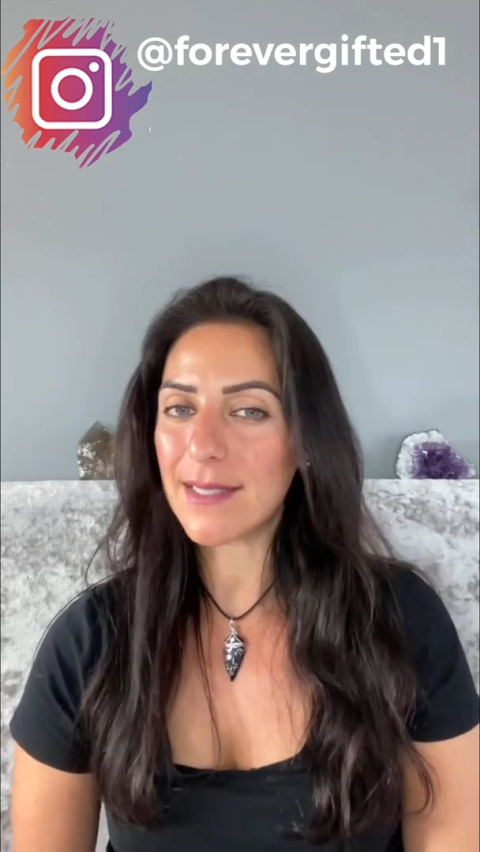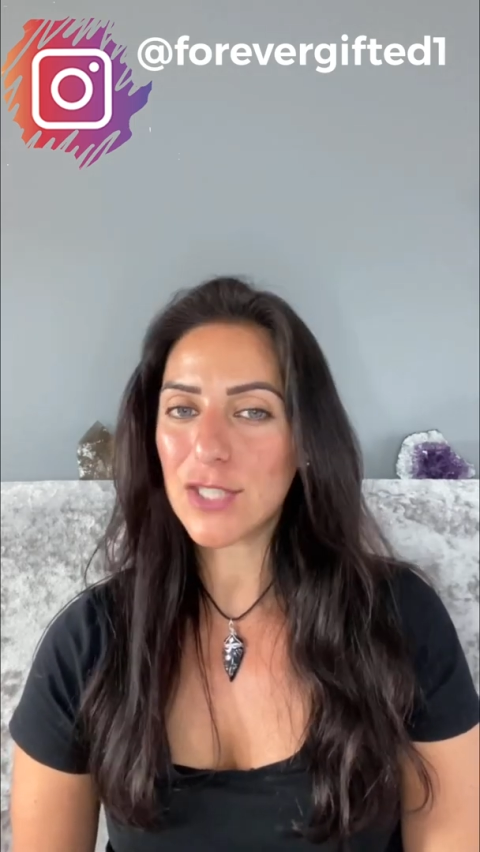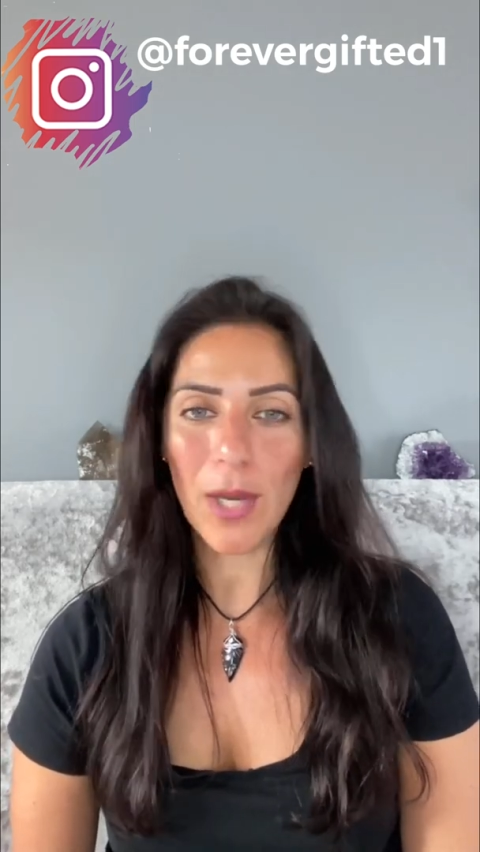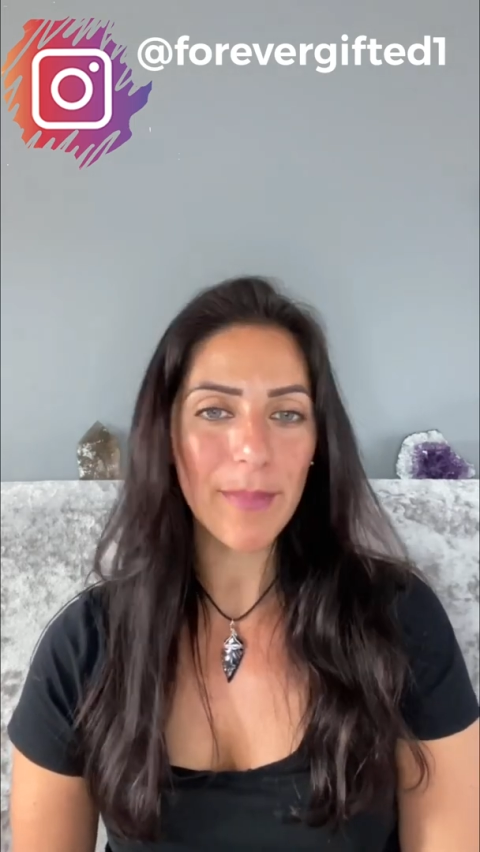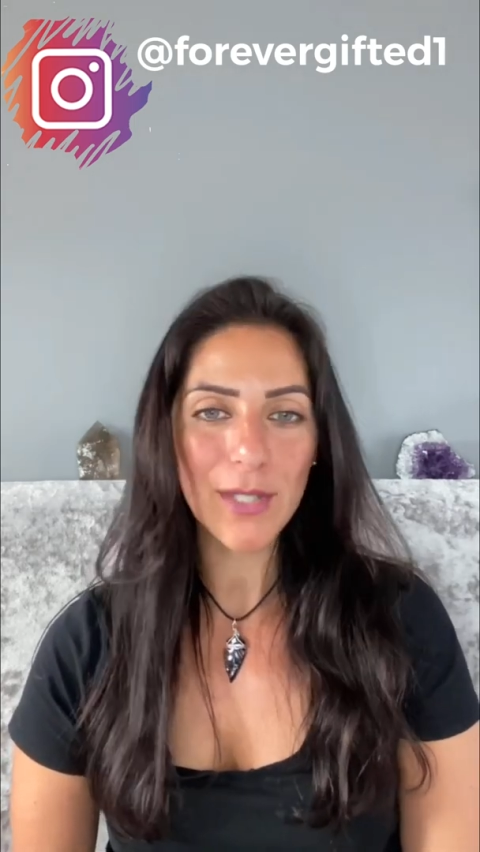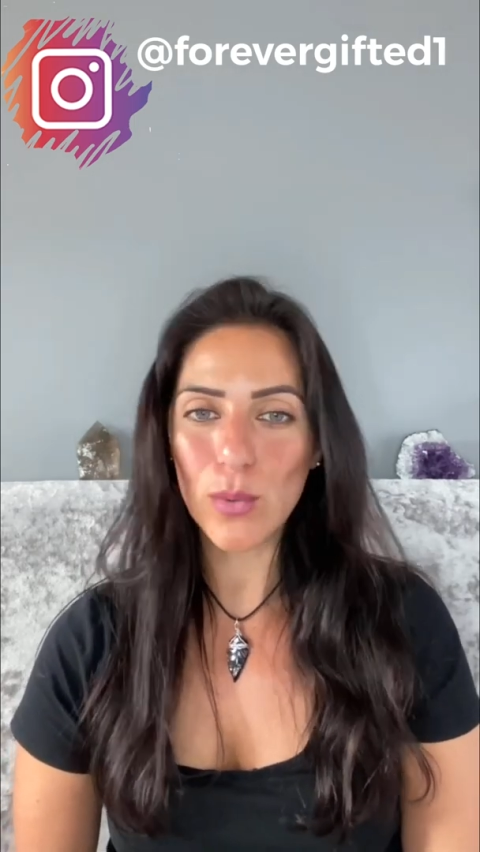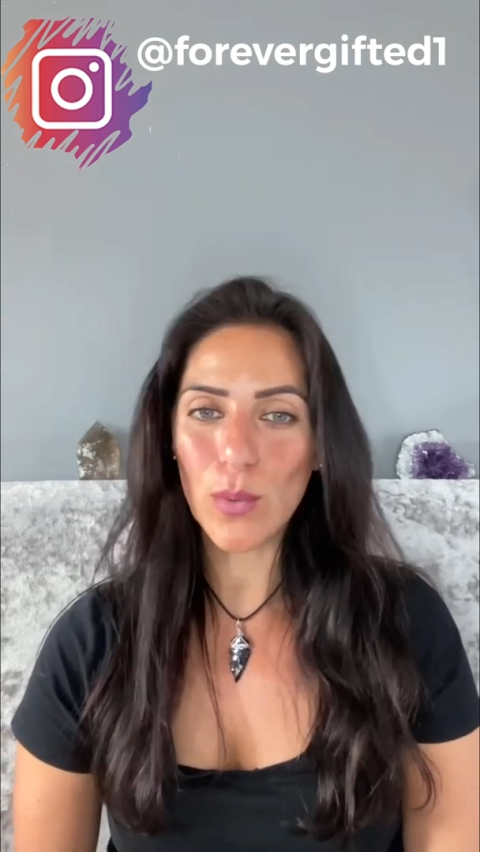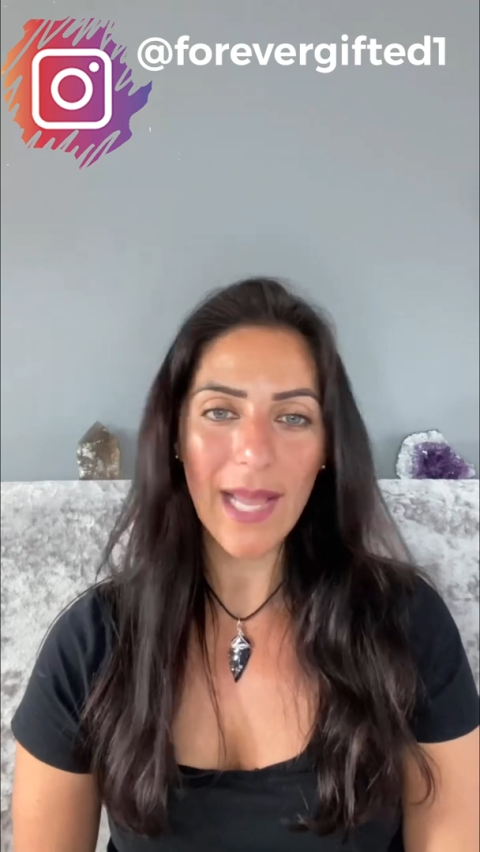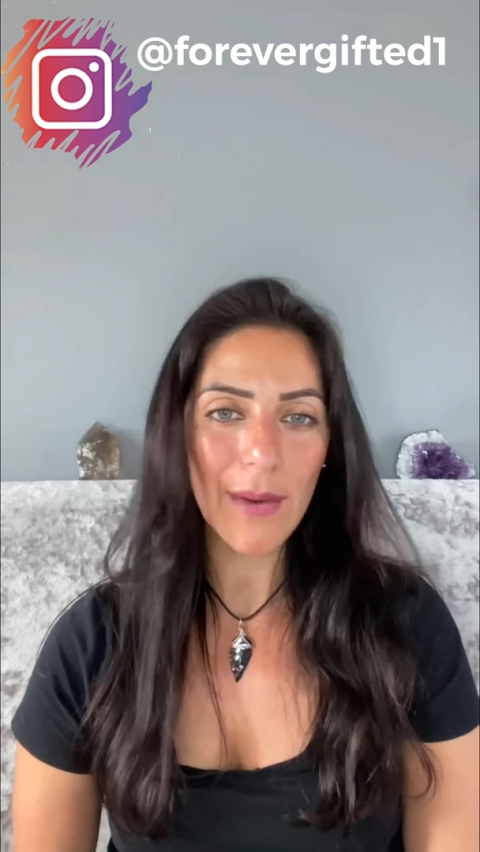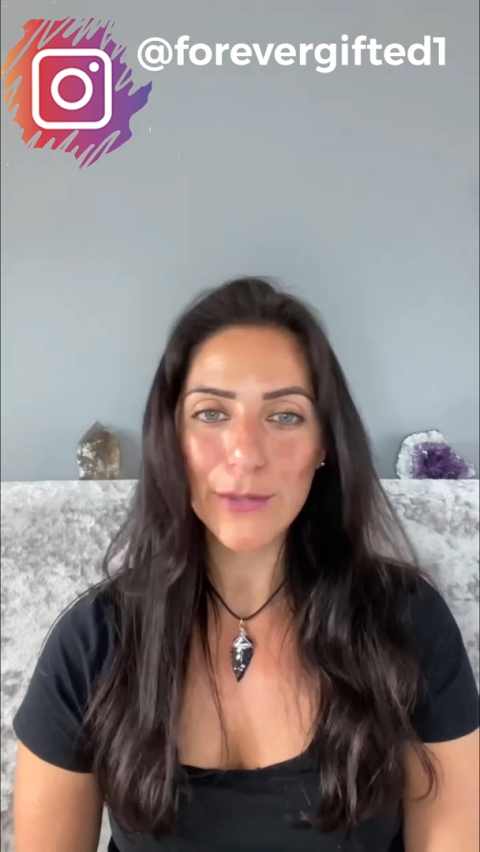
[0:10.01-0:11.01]
typing it
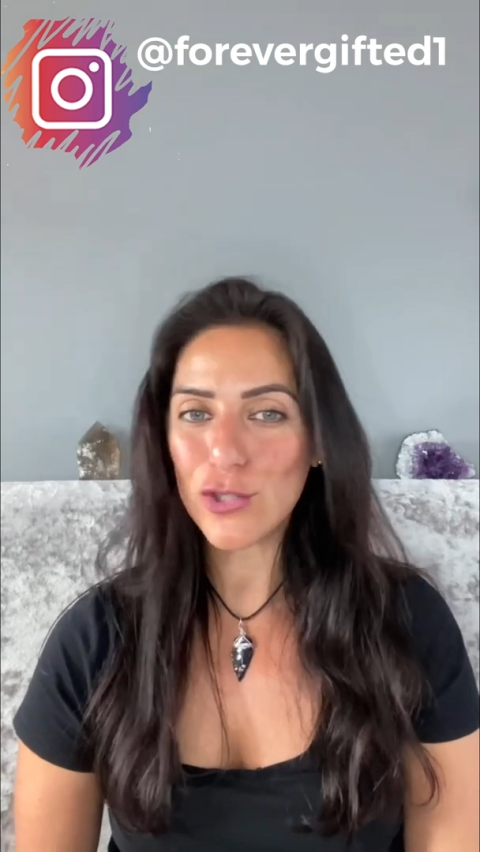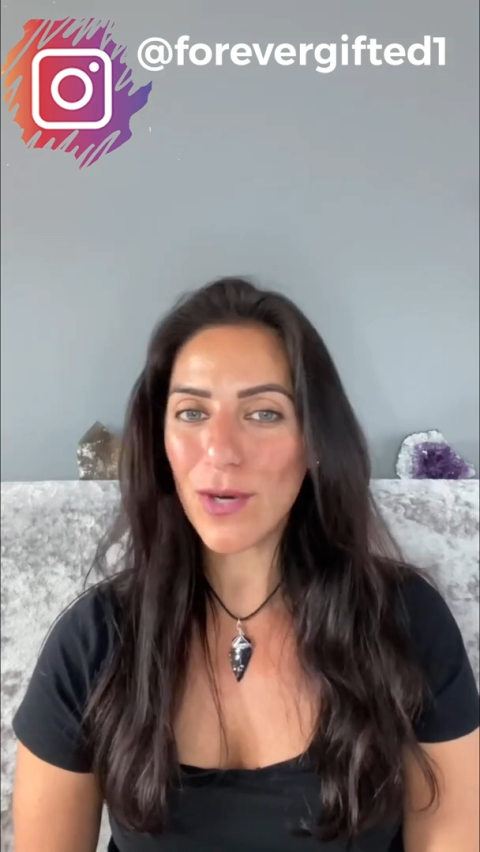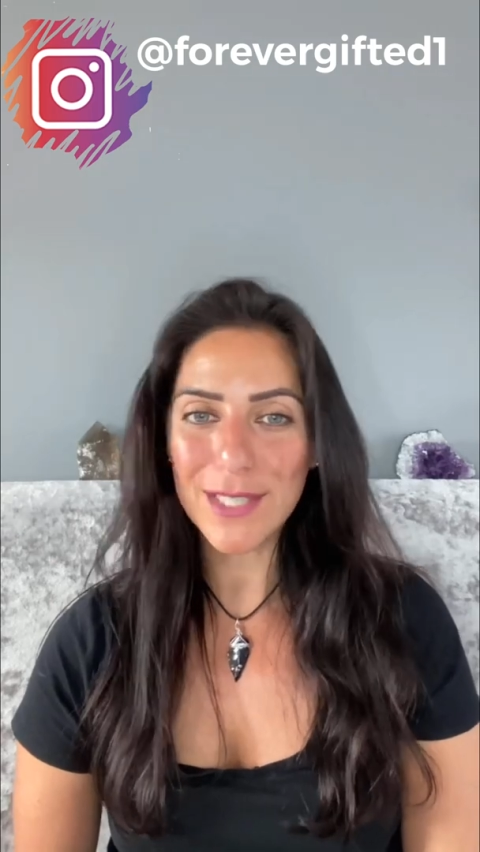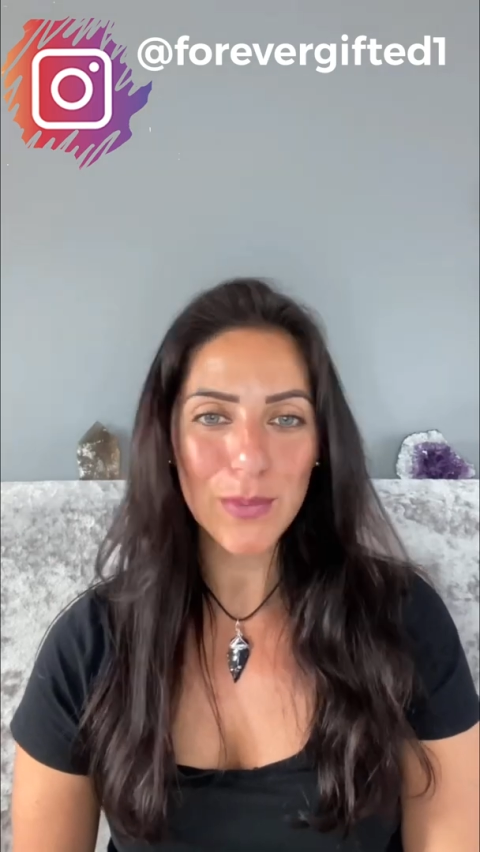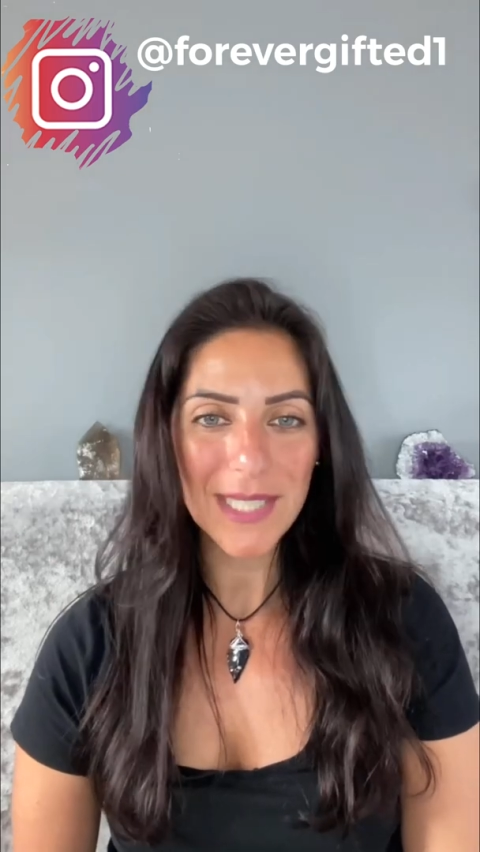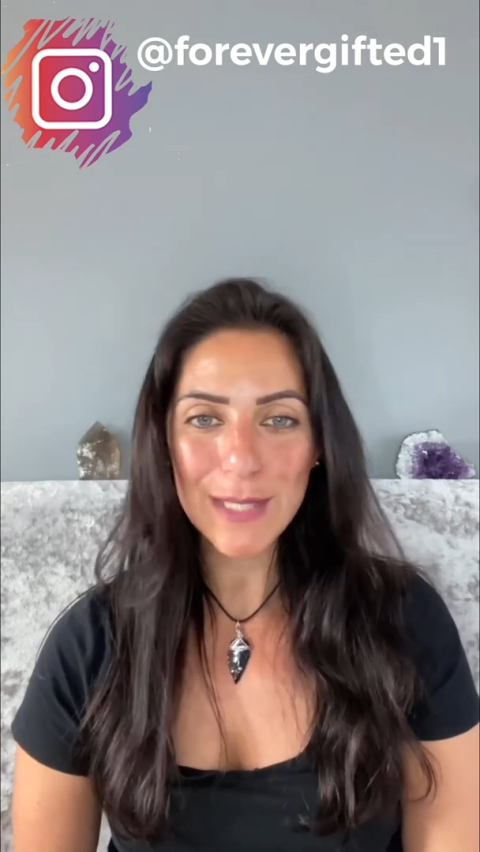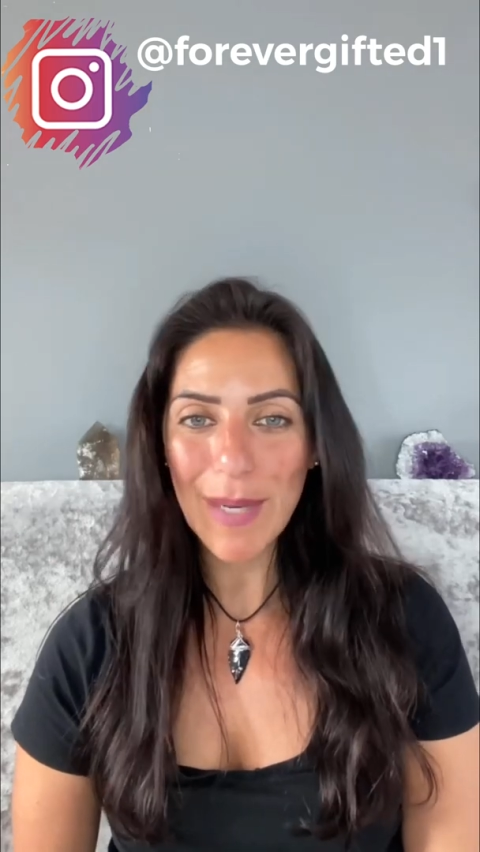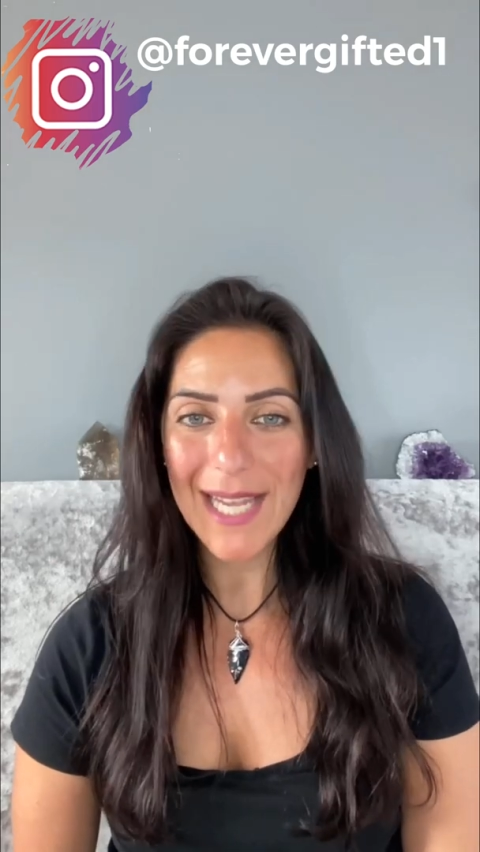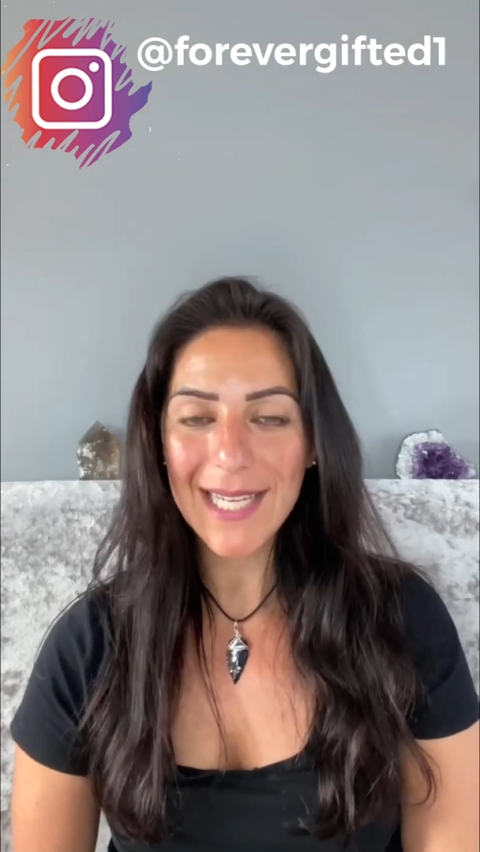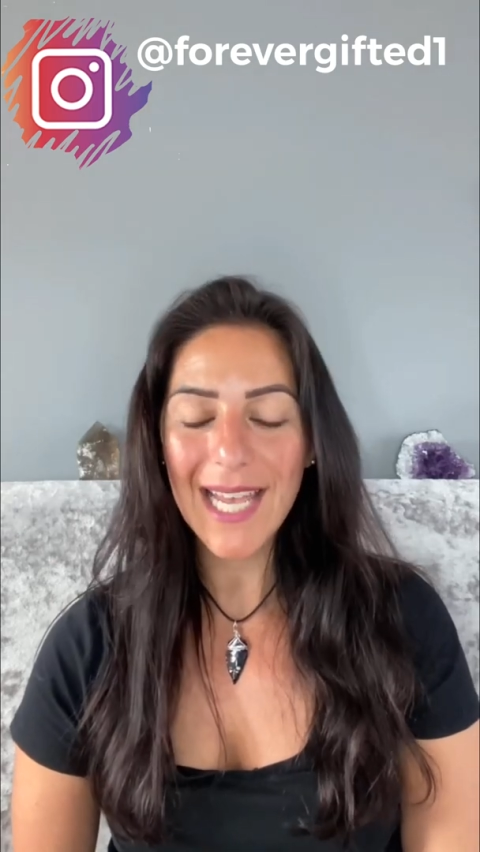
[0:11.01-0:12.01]
all out and trying to
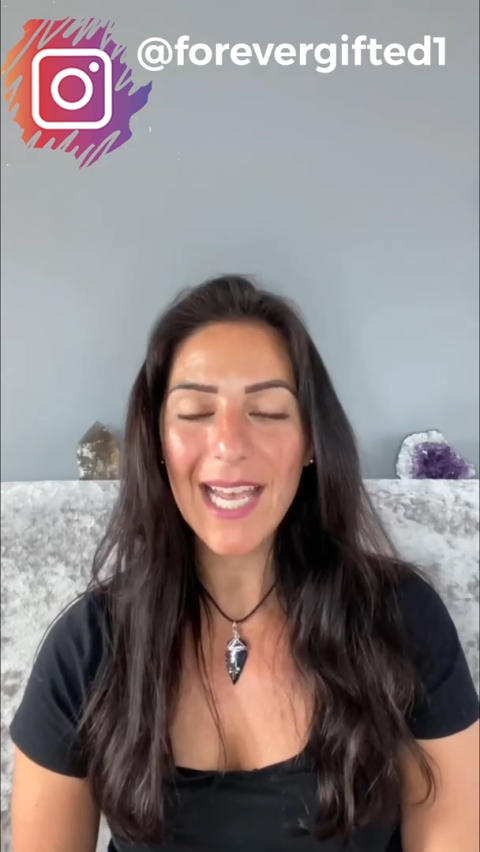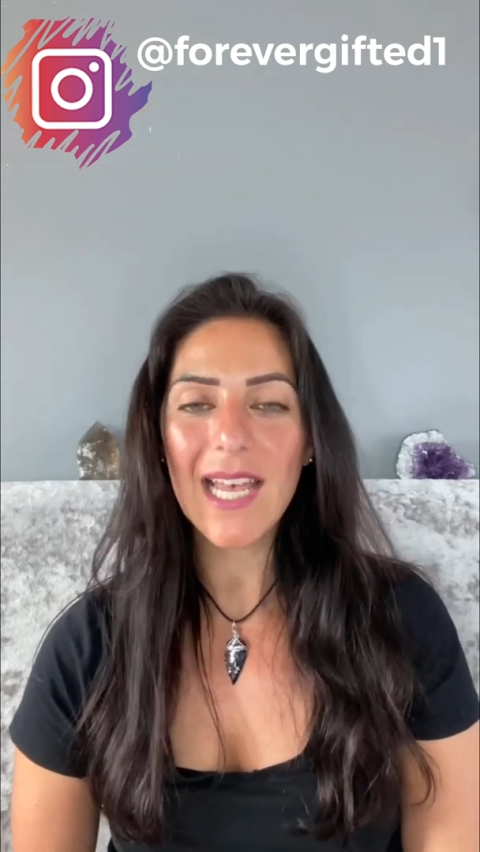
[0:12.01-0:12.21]
explain it.